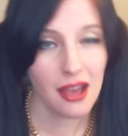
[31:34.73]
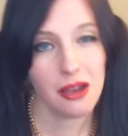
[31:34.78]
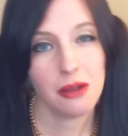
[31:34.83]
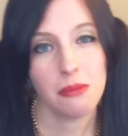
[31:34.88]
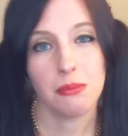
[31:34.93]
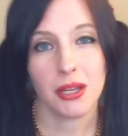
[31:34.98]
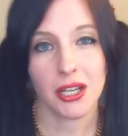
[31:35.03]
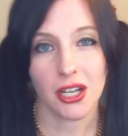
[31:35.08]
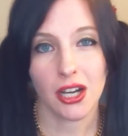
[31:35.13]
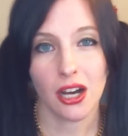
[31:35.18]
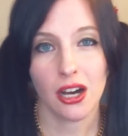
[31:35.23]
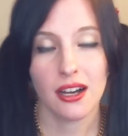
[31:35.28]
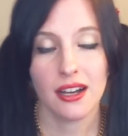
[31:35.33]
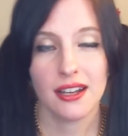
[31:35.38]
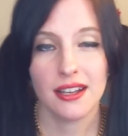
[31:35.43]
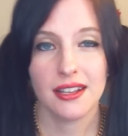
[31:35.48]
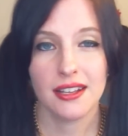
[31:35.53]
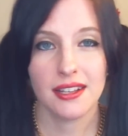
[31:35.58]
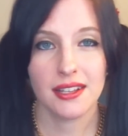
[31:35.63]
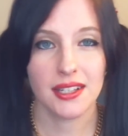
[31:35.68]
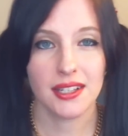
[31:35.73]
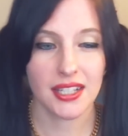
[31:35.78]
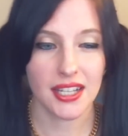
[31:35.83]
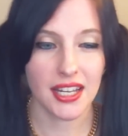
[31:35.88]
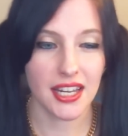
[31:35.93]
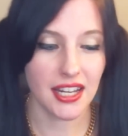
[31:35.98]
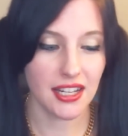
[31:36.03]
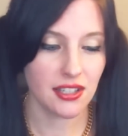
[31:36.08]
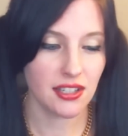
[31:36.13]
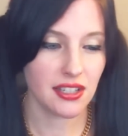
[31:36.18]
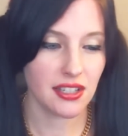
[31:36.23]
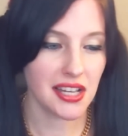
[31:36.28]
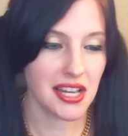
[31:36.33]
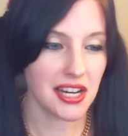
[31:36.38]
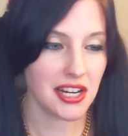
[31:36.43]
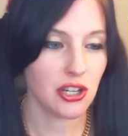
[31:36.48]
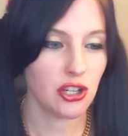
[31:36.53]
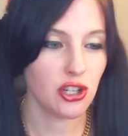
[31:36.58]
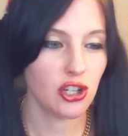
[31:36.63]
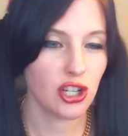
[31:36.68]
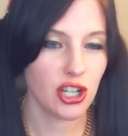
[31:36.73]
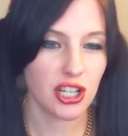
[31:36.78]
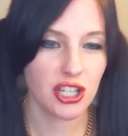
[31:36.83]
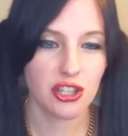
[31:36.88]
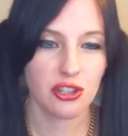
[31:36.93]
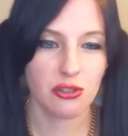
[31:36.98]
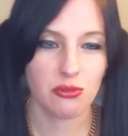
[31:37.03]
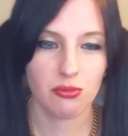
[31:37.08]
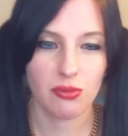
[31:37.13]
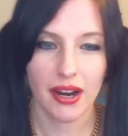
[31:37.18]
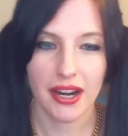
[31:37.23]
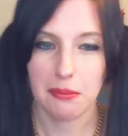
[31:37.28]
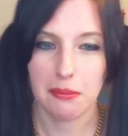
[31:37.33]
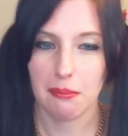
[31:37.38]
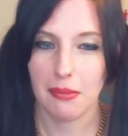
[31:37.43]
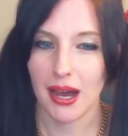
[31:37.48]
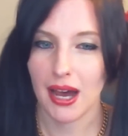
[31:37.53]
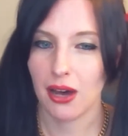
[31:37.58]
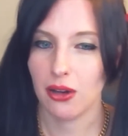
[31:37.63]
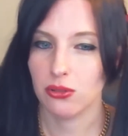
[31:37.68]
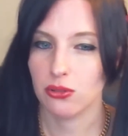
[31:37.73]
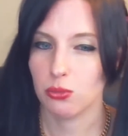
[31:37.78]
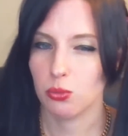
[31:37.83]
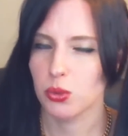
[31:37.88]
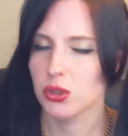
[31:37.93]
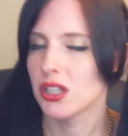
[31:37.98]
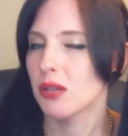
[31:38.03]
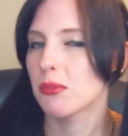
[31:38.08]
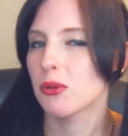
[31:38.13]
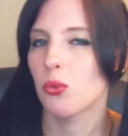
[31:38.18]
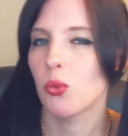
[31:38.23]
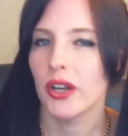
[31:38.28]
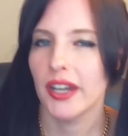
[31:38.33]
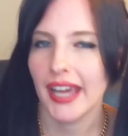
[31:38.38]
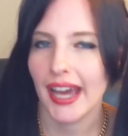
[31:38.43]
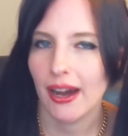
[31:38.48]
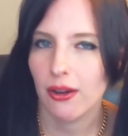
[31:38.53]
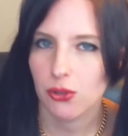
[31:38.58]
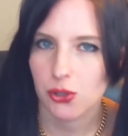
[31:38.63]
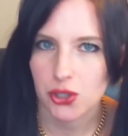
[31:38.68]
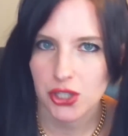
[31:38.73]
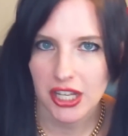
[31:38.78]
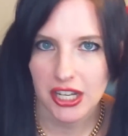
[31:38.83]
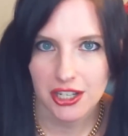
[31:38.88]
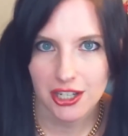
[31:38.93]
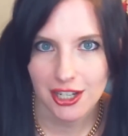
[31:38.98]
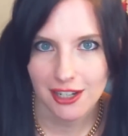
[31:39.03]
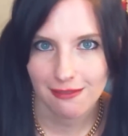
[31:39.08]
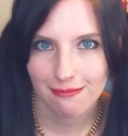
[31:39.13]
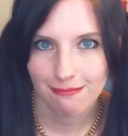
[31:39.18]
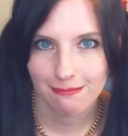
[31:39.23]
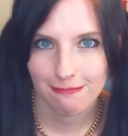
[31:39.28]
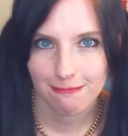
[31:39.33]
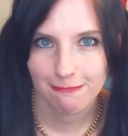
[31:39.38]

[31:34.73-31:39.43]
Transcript: because it's like just the right amount. Well, number one, outer senshi.